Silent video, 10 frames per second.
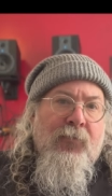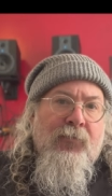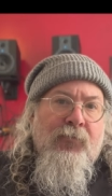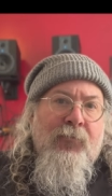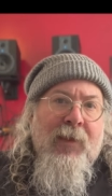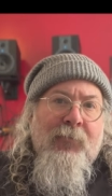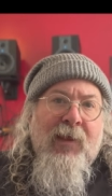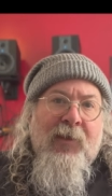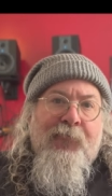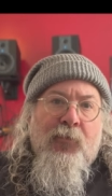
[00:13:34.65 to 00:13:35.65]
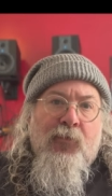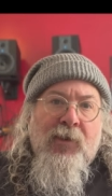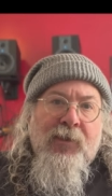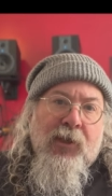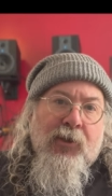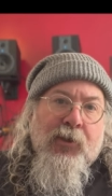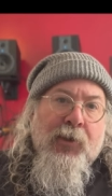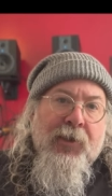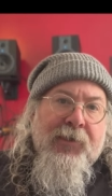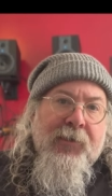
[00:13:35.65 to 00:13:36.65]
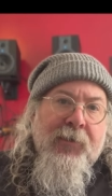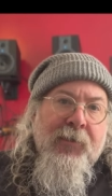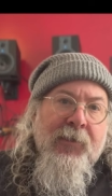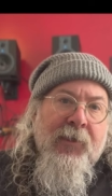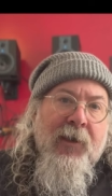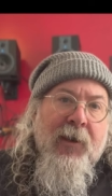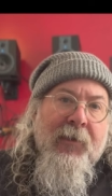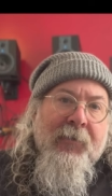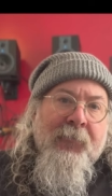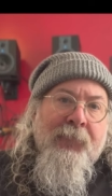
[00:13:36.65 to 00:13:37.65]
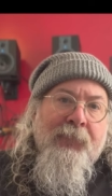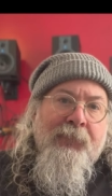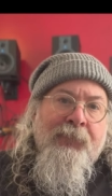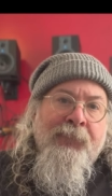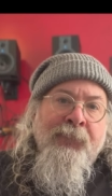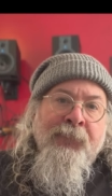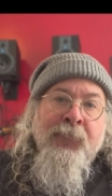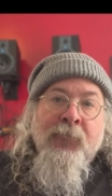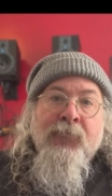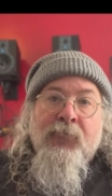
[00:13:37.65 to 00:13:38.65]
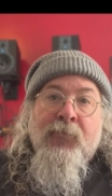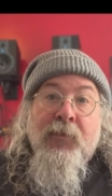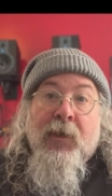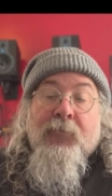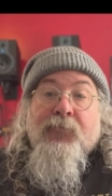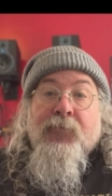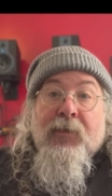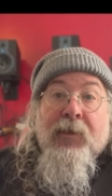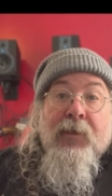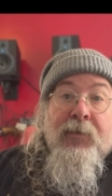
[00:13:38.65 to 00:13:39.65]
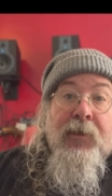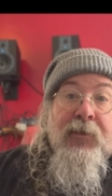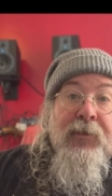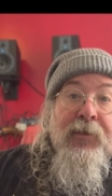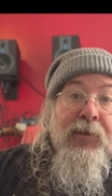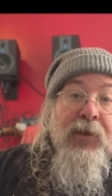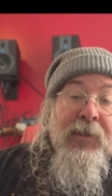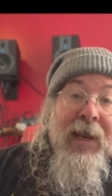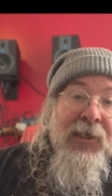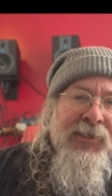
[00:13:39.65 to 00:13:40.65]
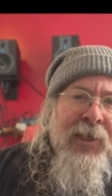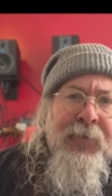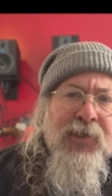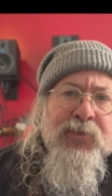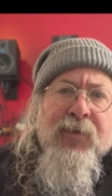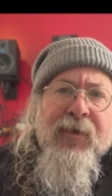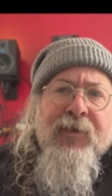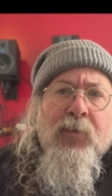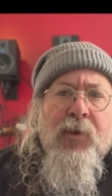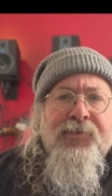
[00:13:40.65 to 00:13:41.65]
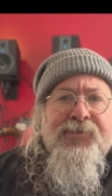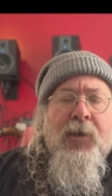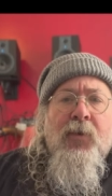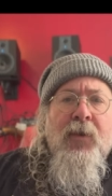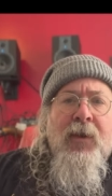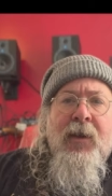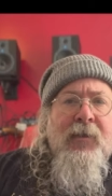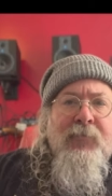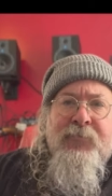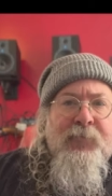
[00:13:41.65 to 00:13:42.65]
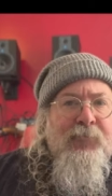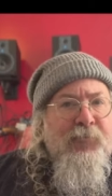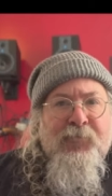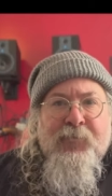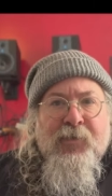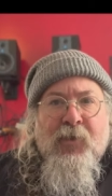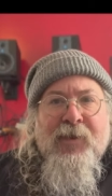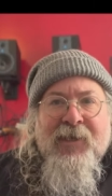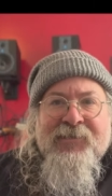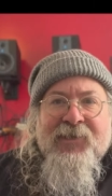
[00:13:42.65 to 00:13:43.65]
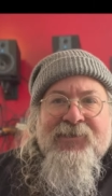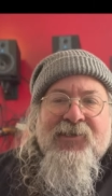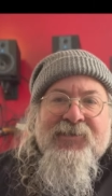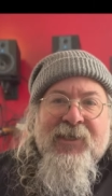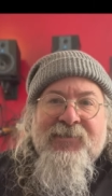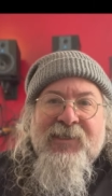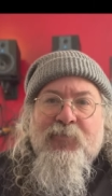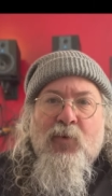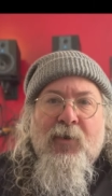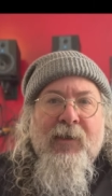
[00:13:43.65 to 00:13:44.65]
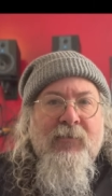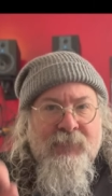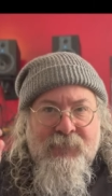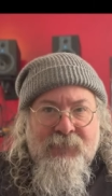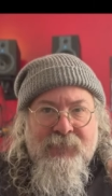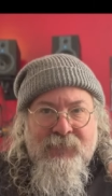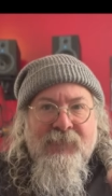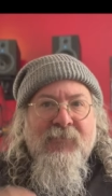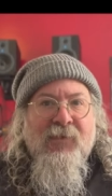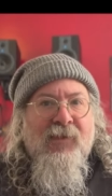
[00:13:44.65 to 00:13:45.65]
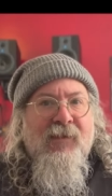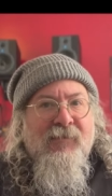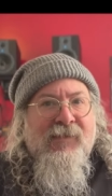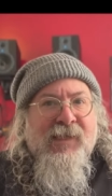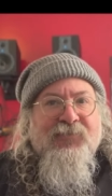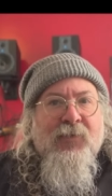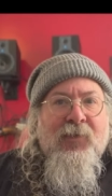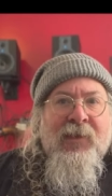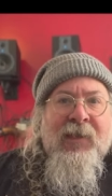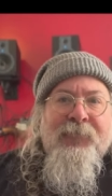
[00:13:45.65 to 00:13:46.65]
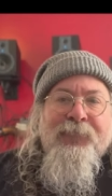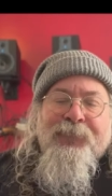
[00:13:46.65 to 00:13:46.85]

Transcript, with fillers: made for really good, um, you know, good lighting scenarios wherever I was. So Godox SL60s, boy, that's what we need.